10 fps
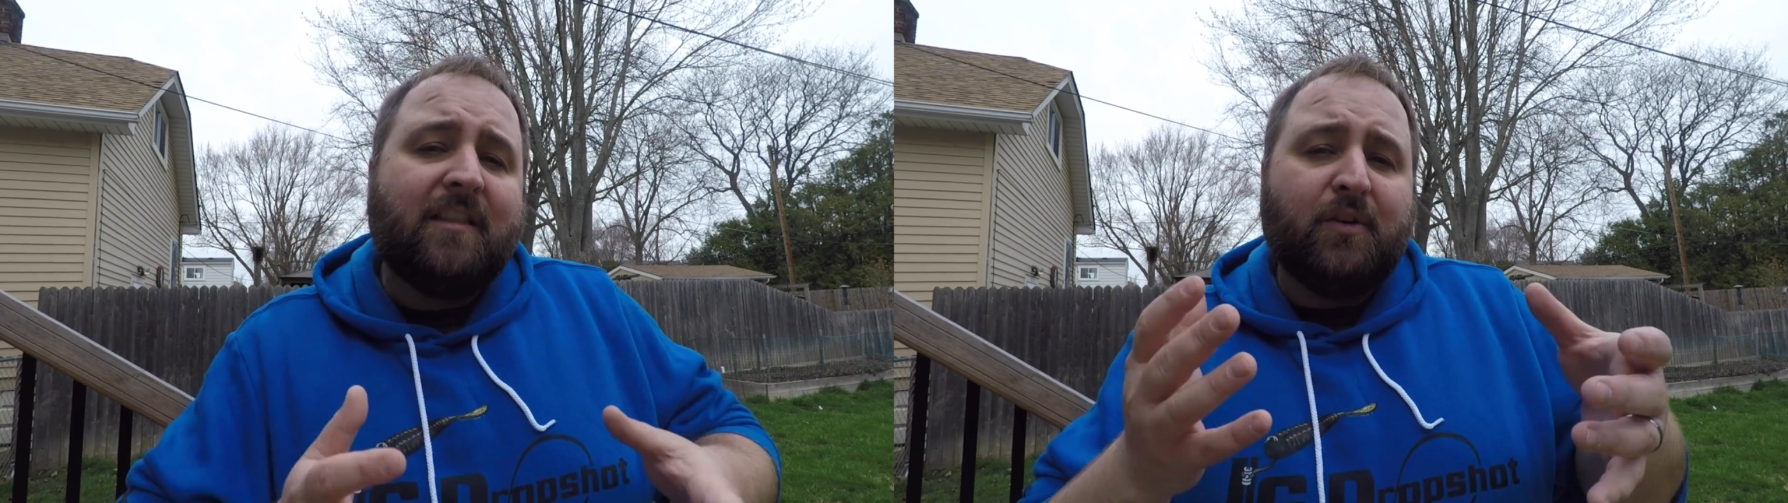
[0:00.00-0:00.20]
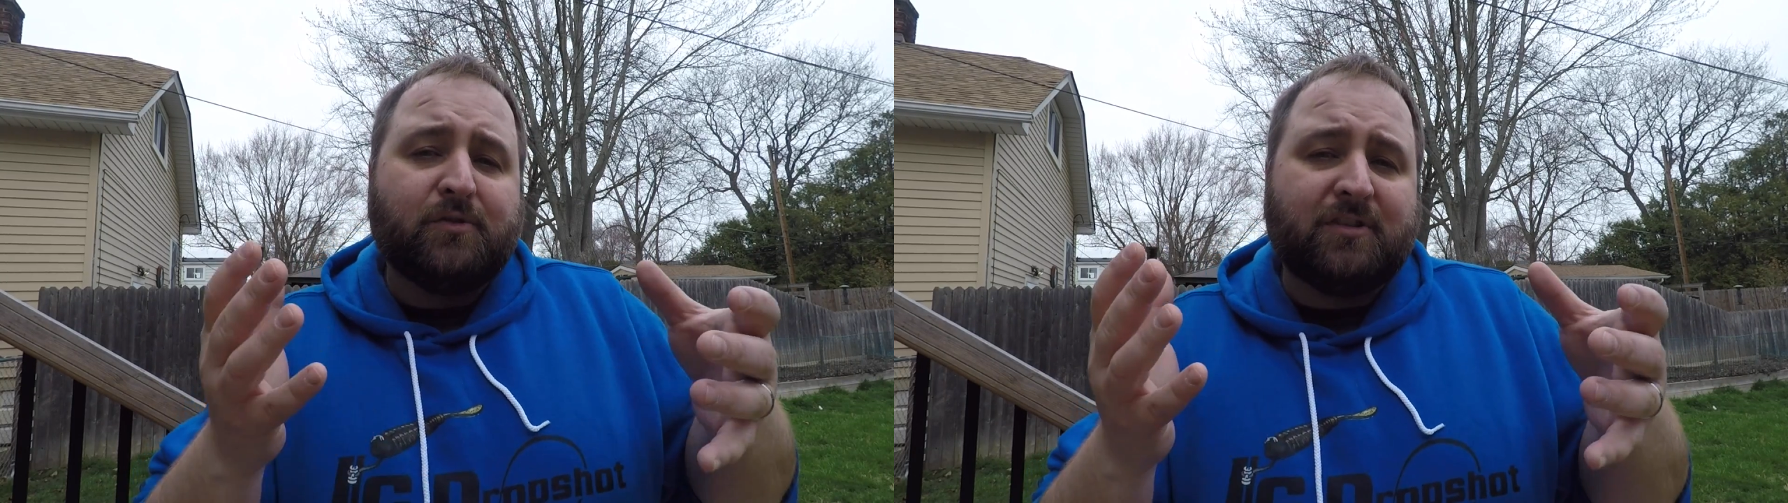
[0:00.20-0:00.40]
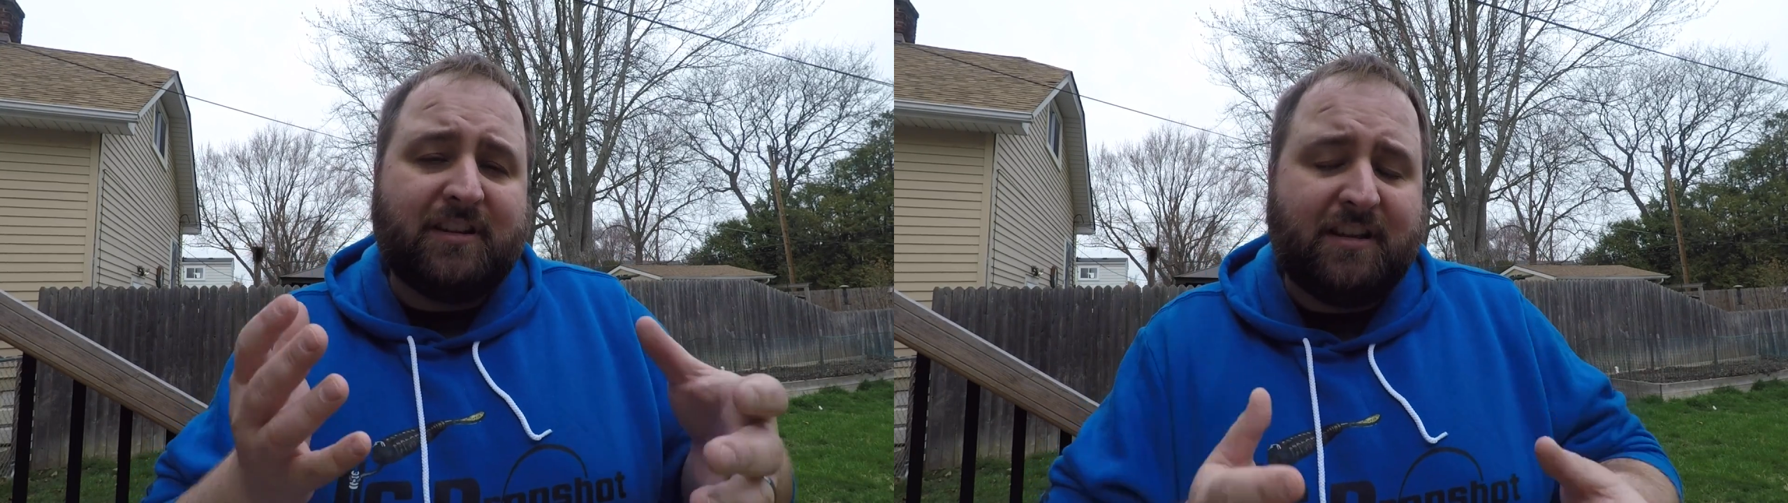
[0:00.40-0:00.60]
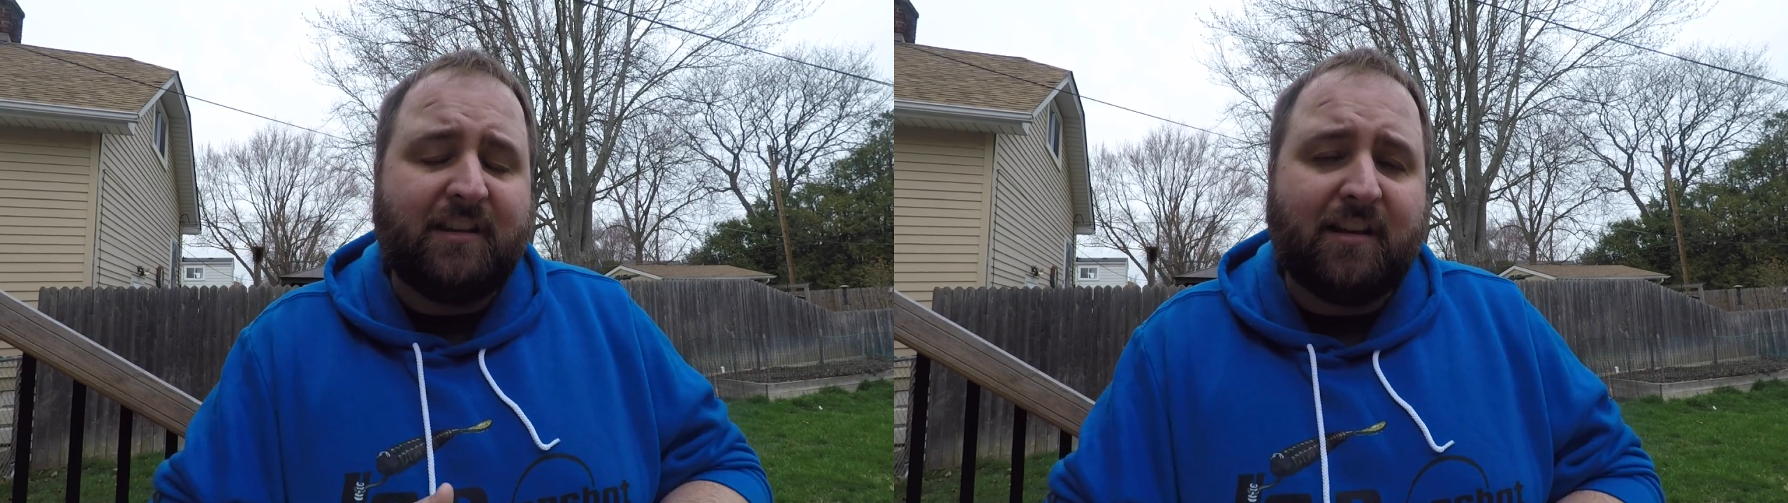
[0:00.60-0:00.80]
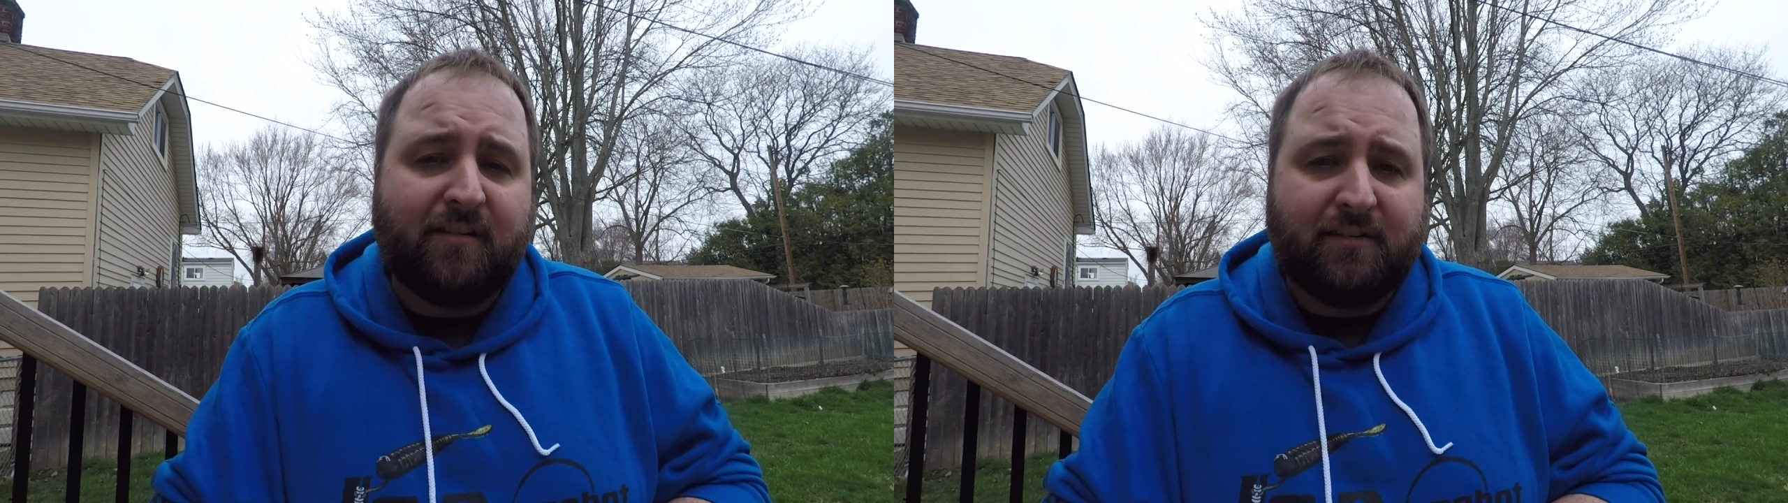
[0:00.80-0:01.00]
those are
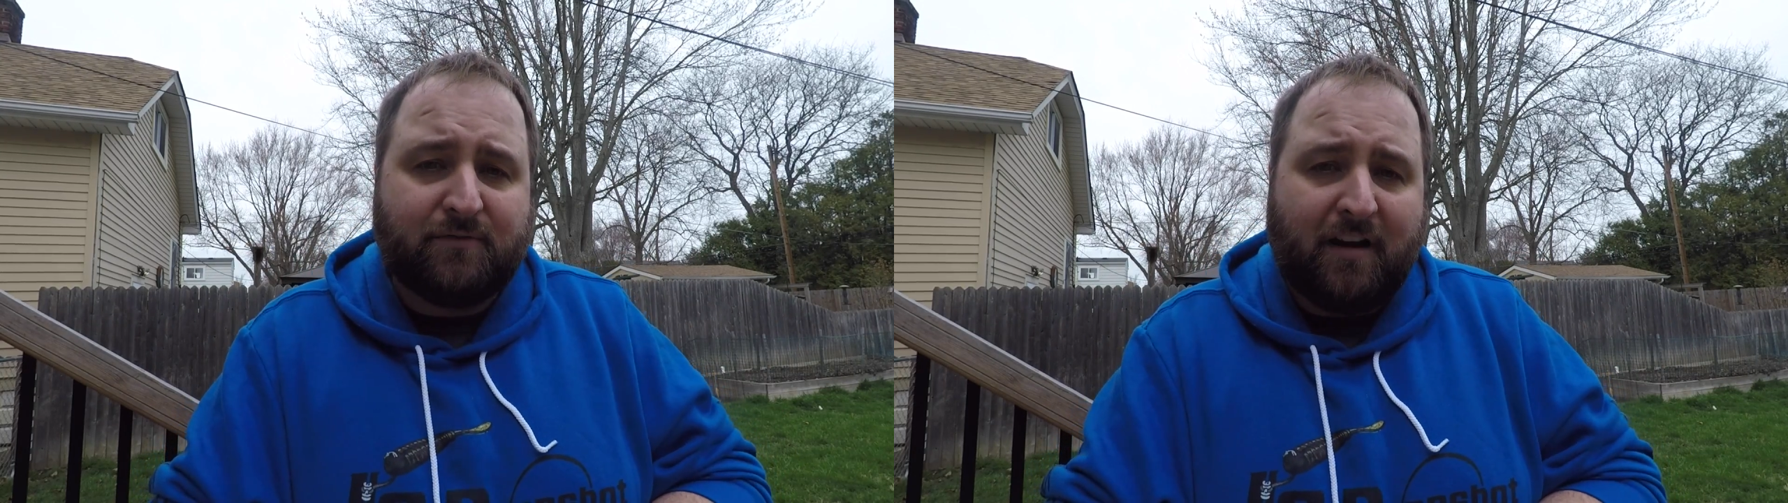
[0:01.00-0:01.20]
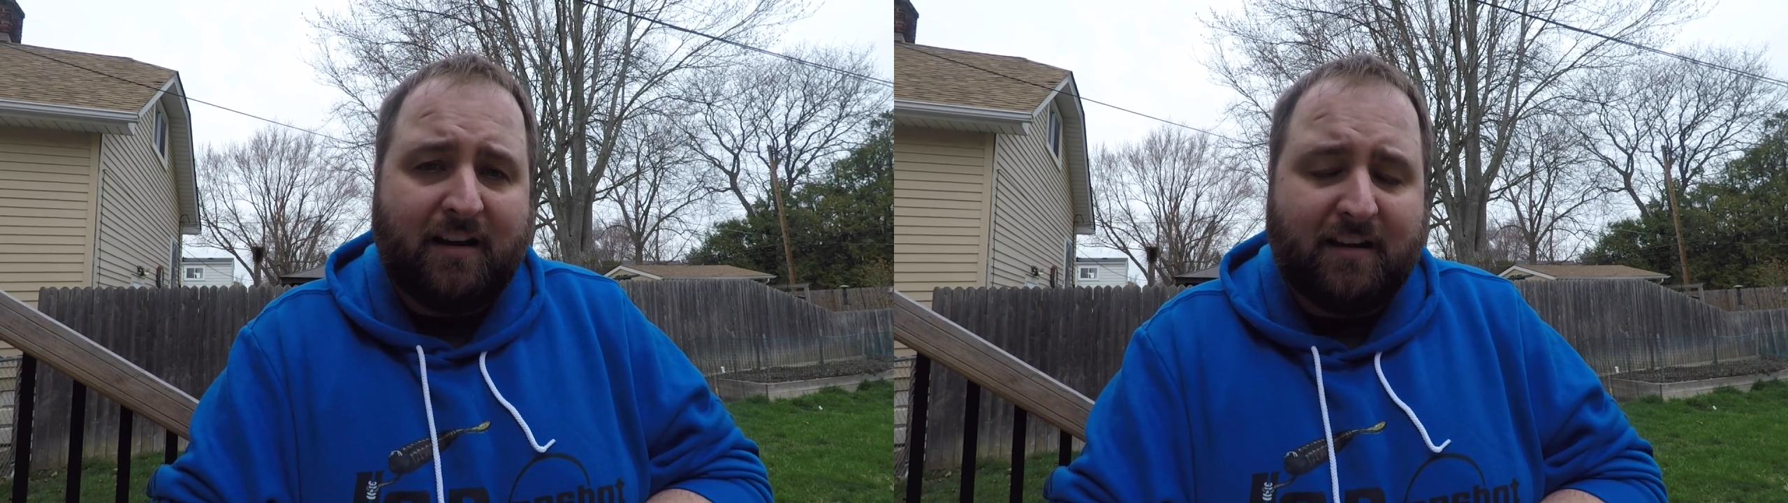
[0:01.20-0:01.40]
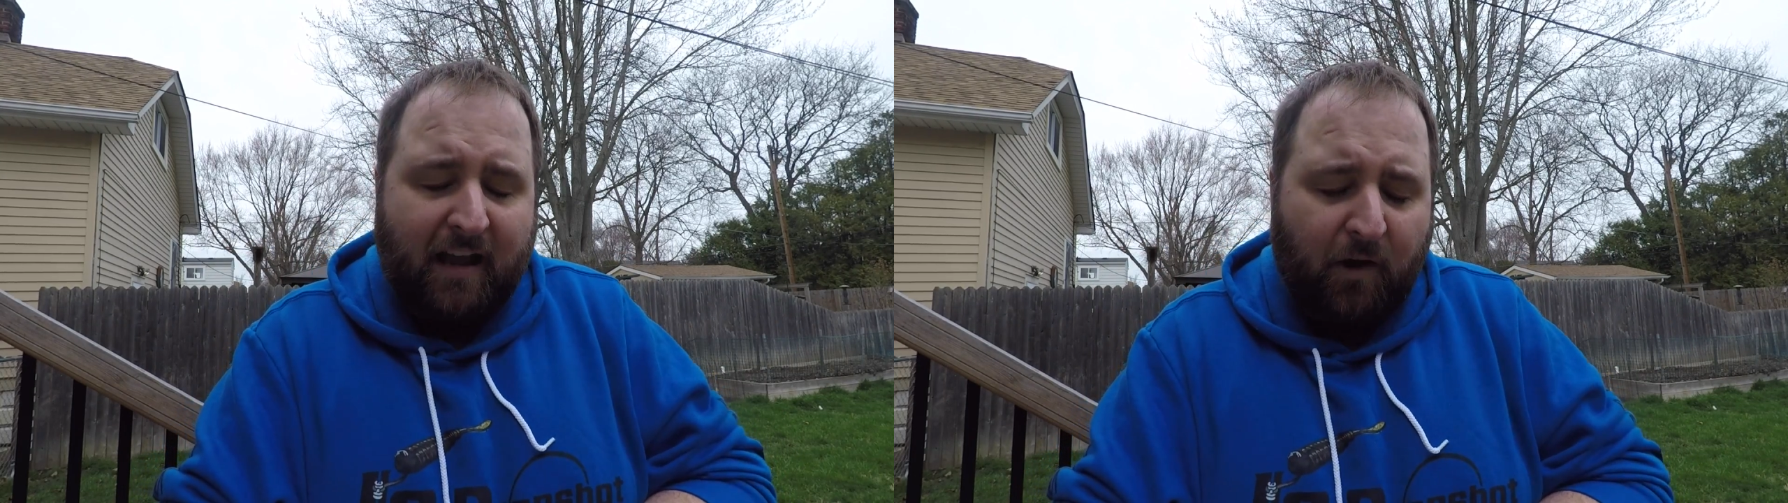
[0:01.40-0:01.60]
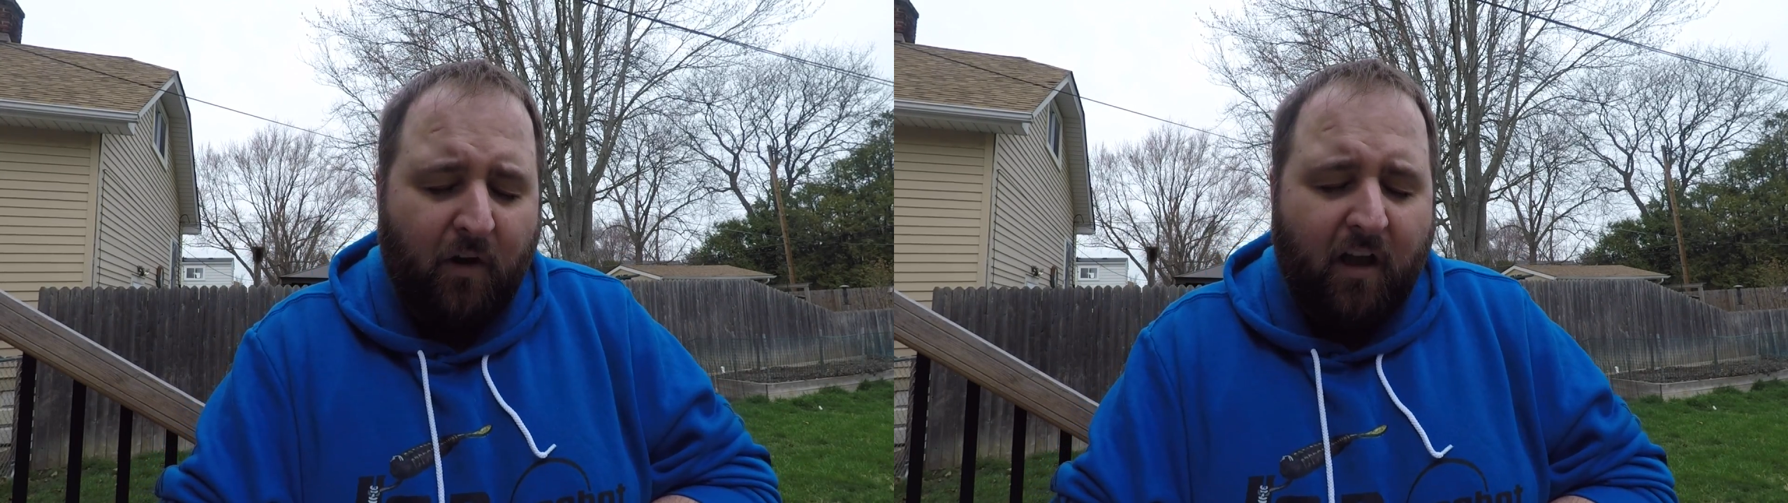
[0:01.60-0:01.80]
key areas right now.